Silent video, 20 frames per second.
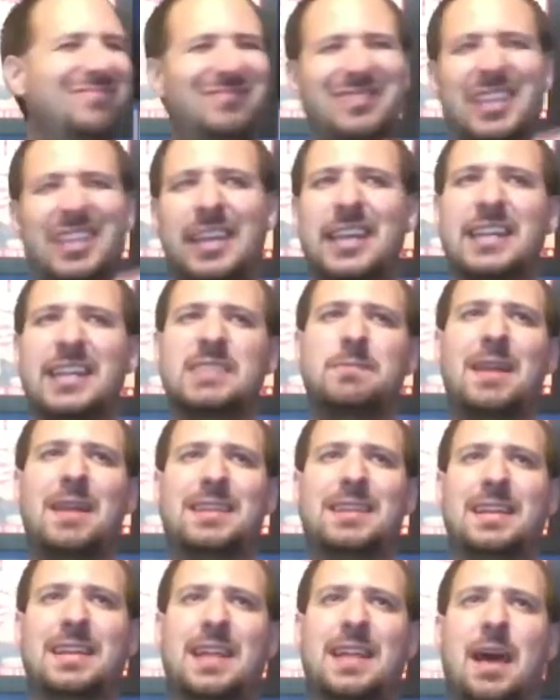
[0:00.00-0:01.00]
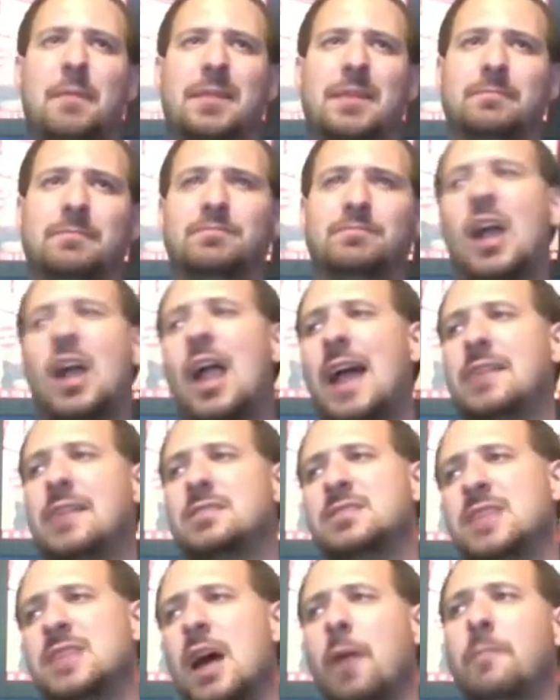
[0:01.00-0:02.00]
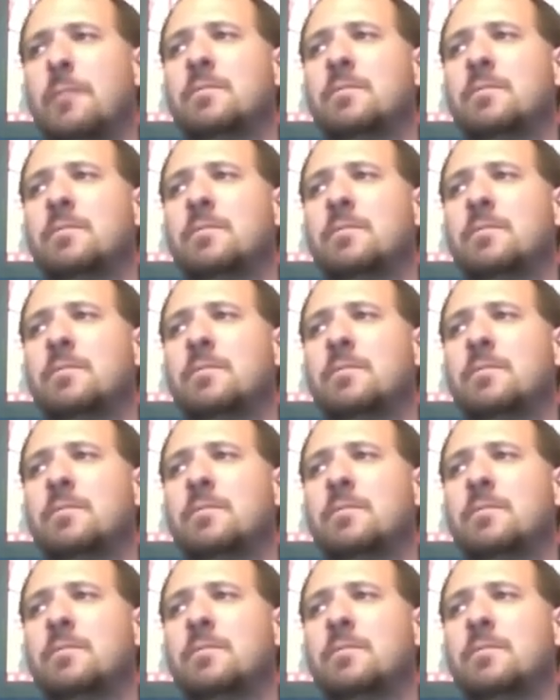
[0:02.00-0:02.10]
Didn't expect it coming. Alright, so